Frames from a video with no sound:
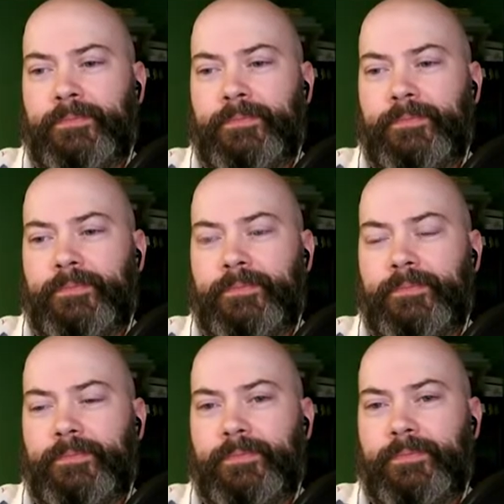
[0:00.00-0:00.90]

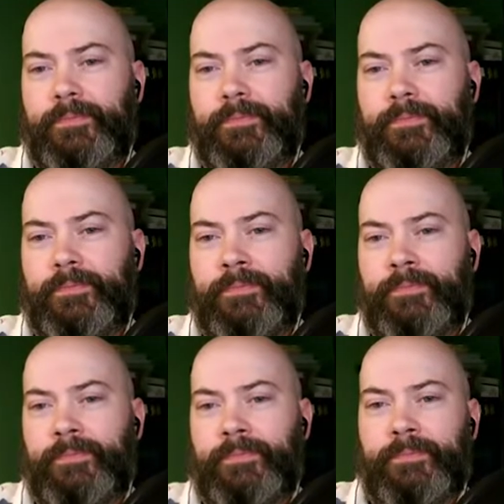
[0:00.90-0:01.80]

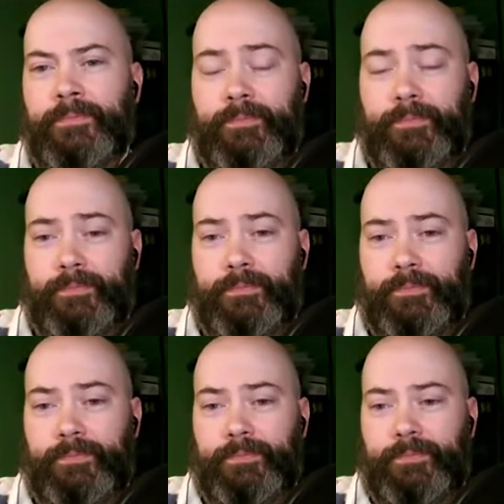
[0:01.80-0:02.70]

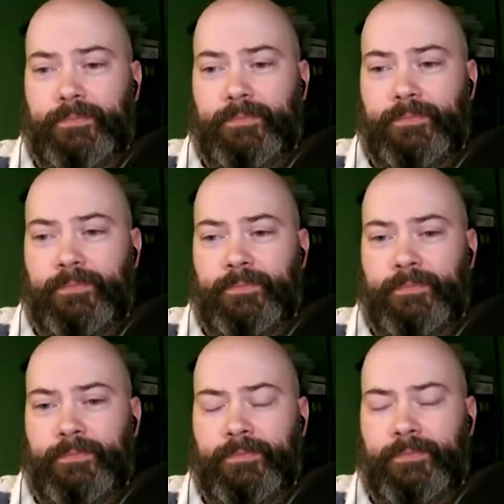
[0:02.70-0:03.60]

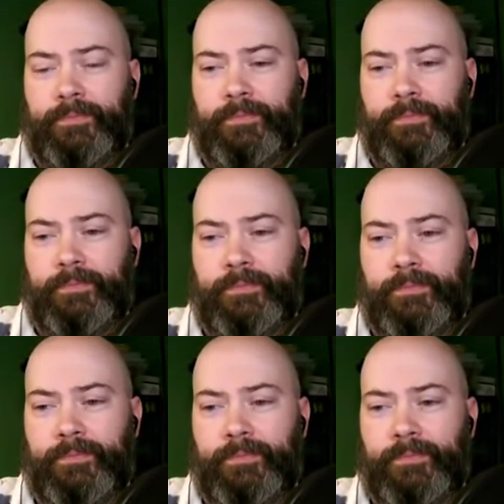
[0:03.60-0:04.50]

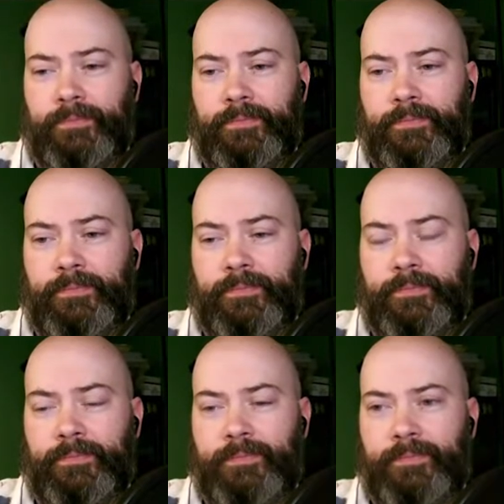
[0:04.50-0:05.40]

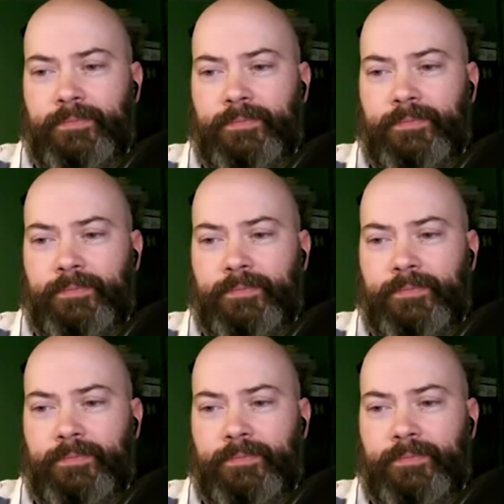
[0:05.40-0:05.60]
The person shown says nothing.